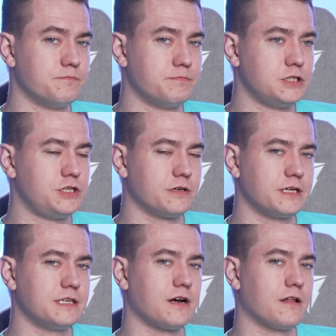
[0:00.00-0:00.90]

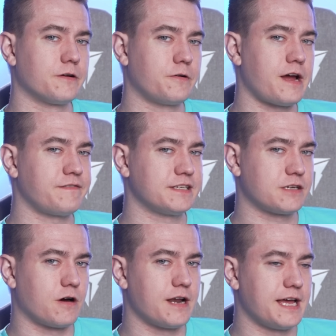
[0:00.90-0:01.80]
bajillion dollar
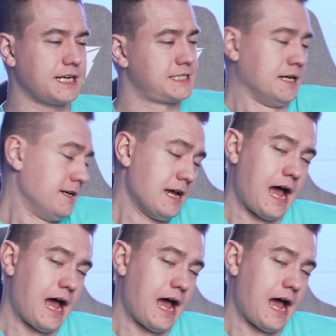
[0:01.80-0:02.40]
graphics card eggs